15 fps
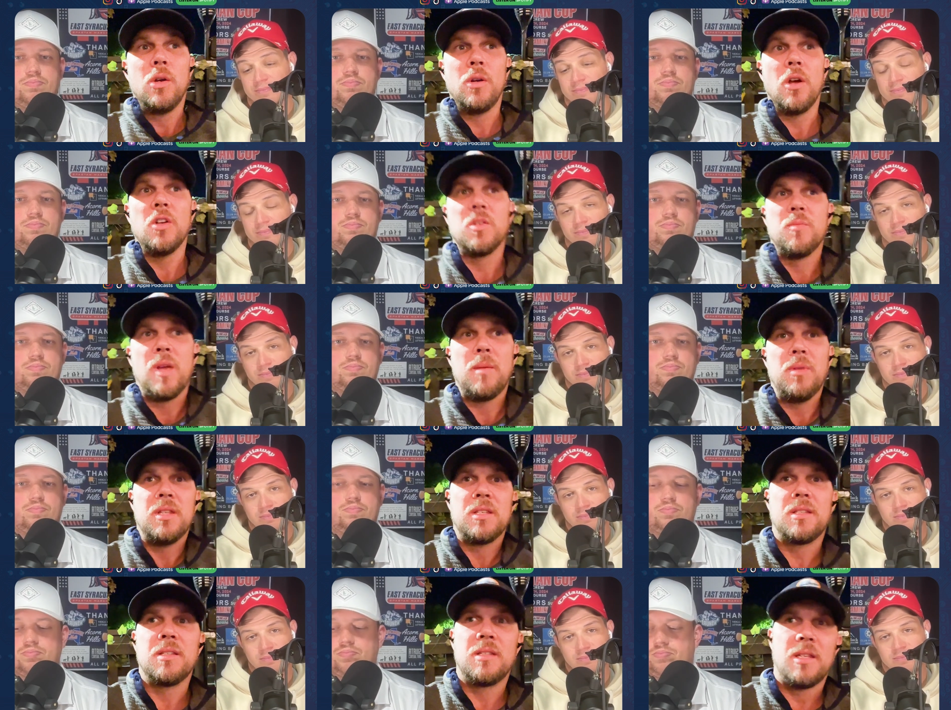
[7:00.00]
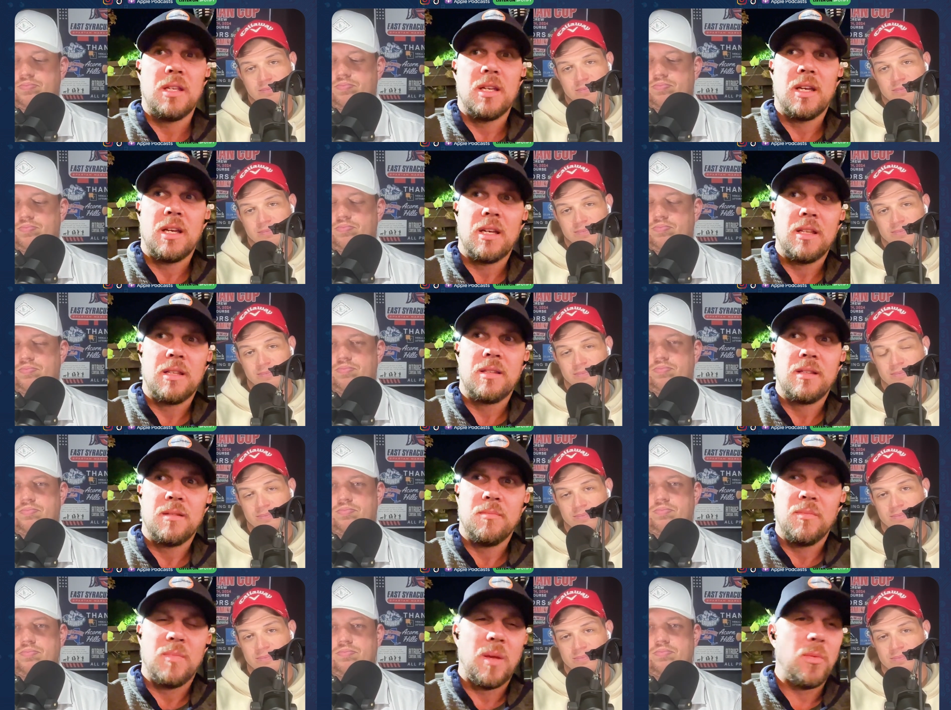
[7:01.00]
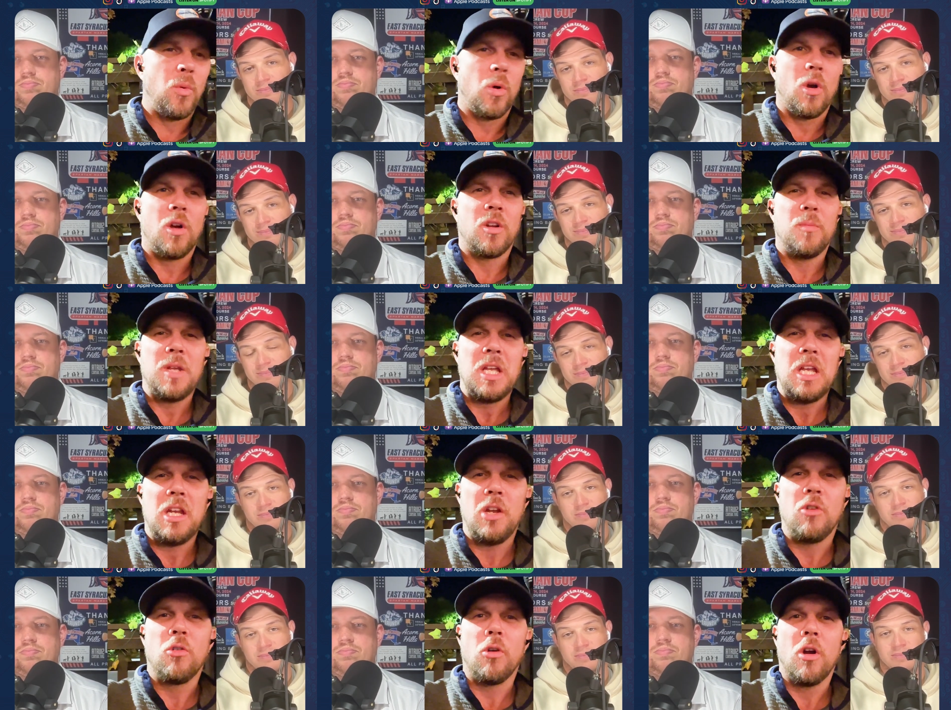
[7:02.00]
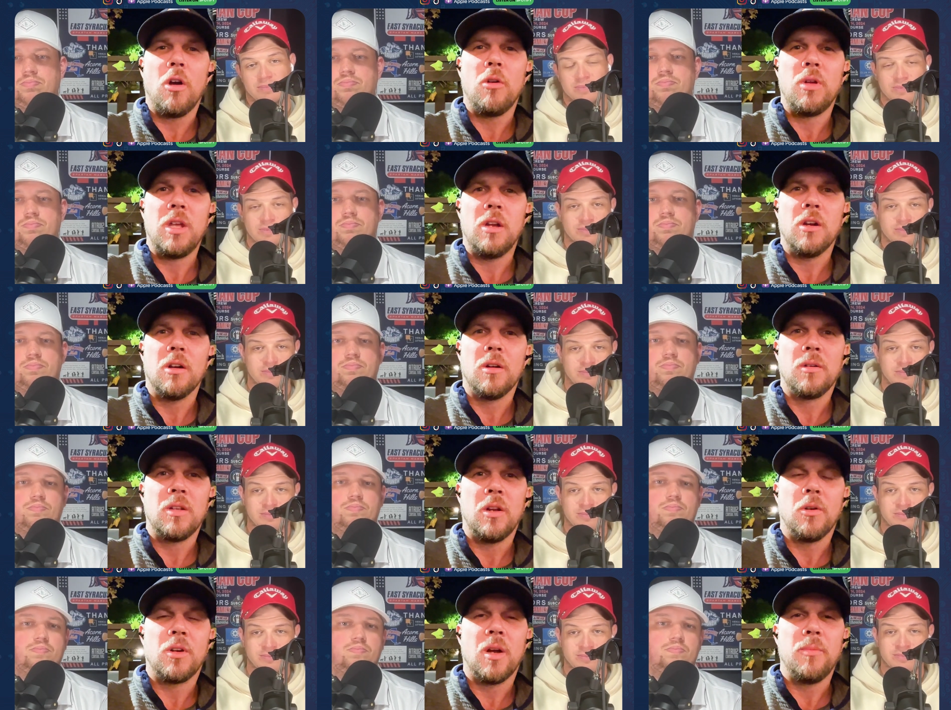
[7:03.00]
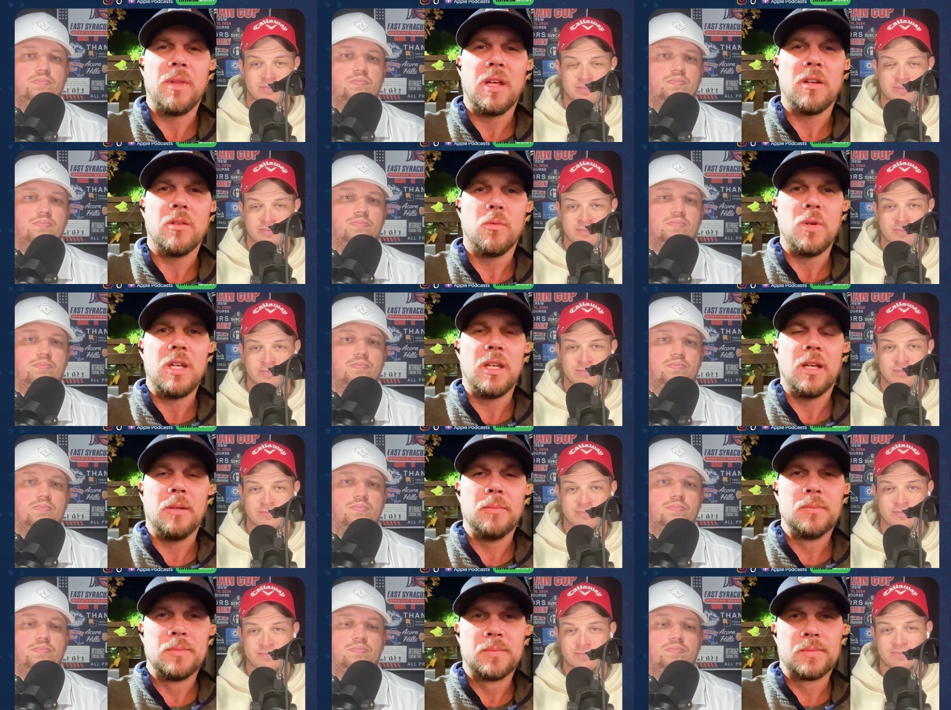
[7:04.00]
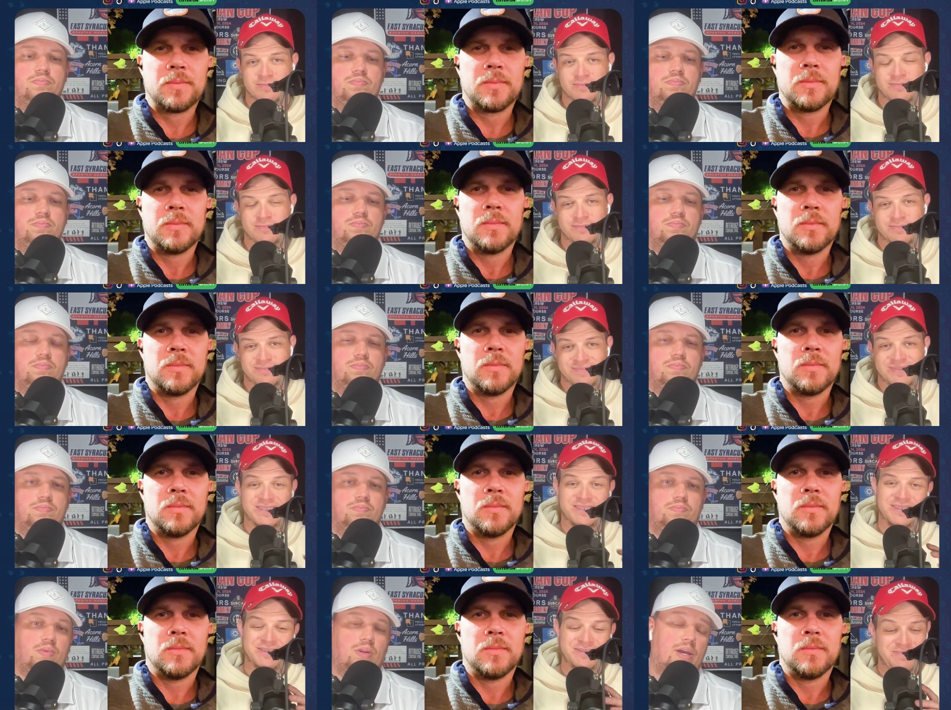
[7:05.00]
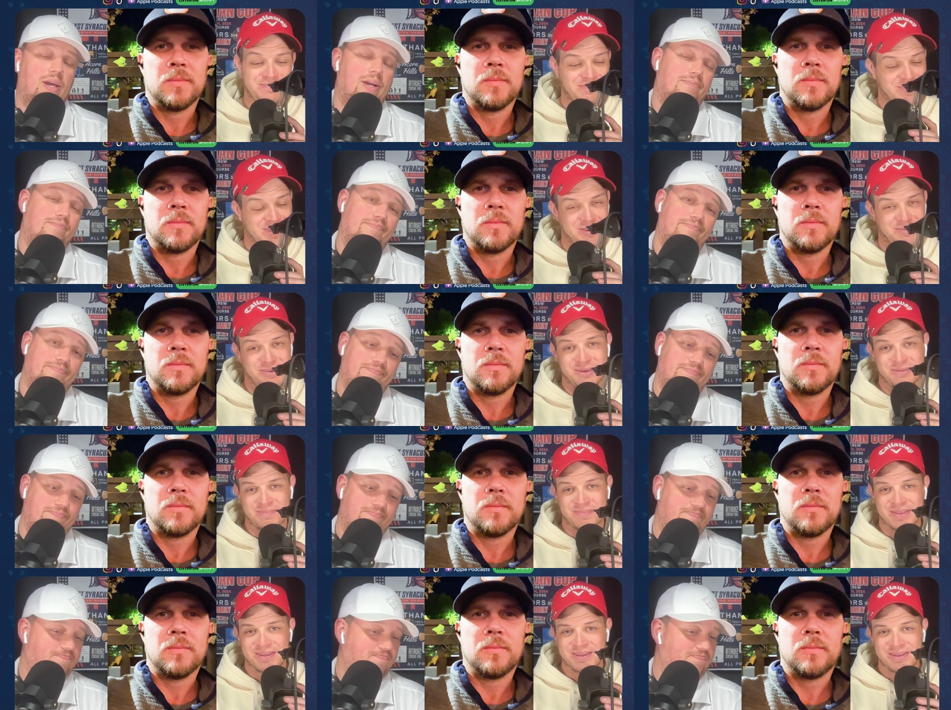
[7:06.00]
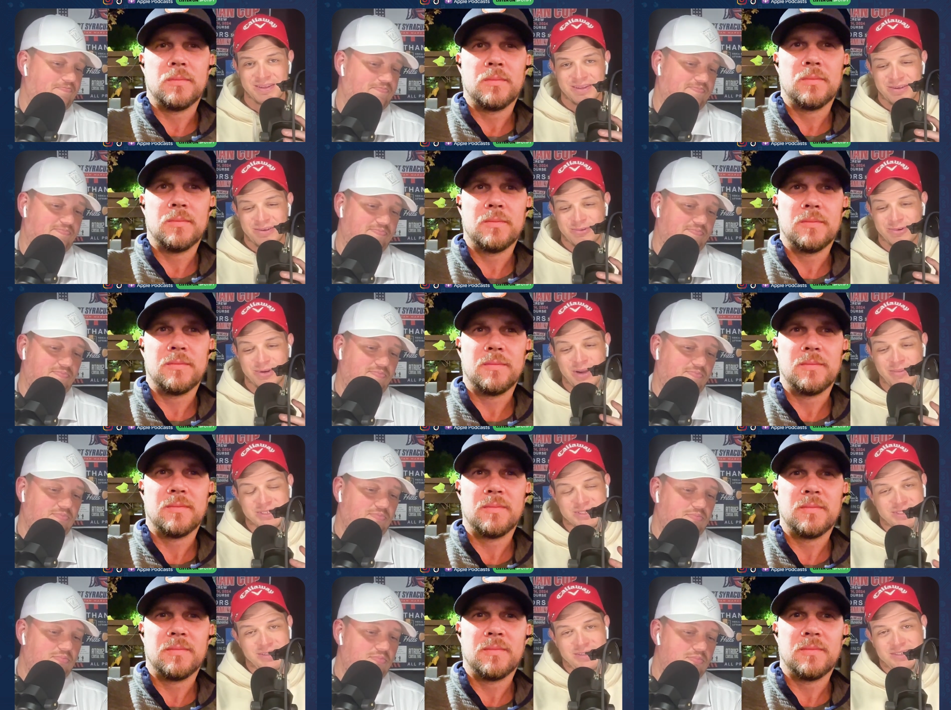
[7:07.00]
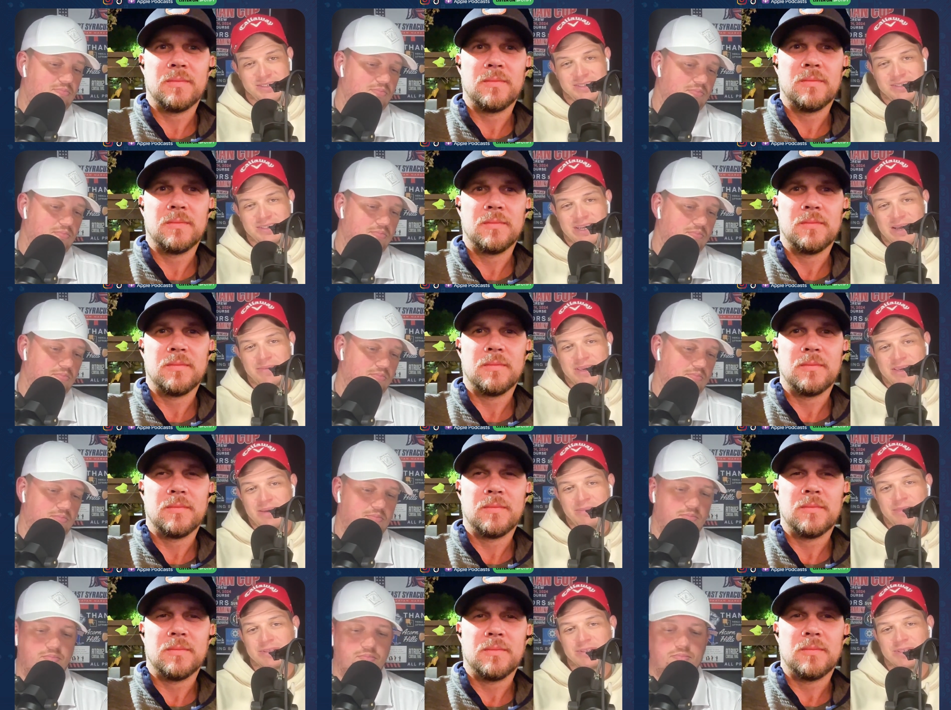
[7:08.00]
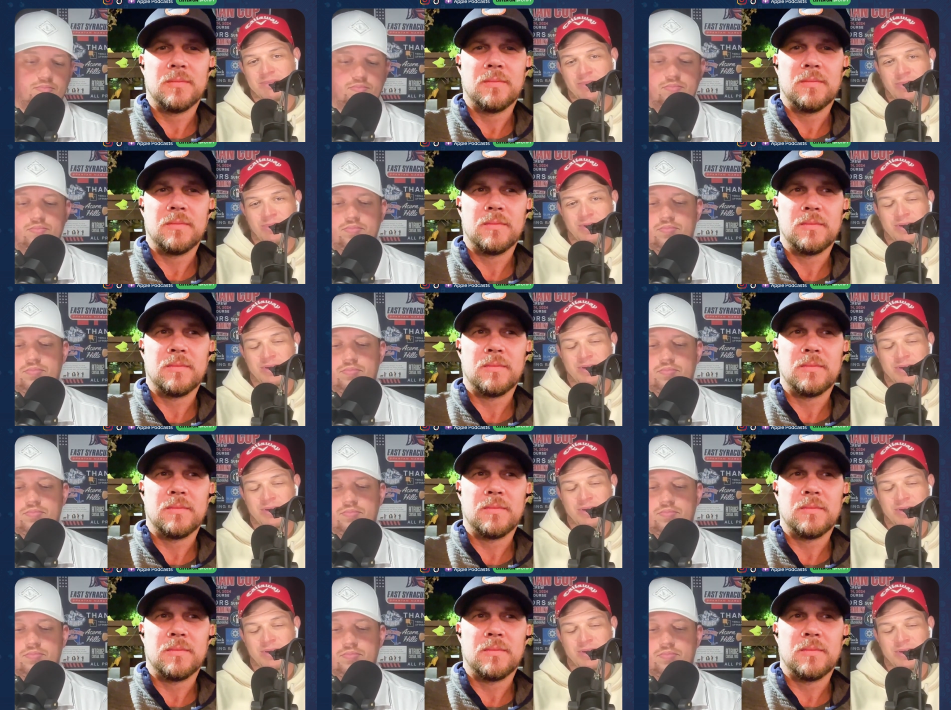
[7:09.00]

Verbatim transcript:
Speaker 1: who knows? Maybe this is the uh, maybe we're all going to be eating crow here, you know, come the end of the weekend.
Speaker 2: Yeah, maybe. We're. I'm excited to see Tom Kim in some more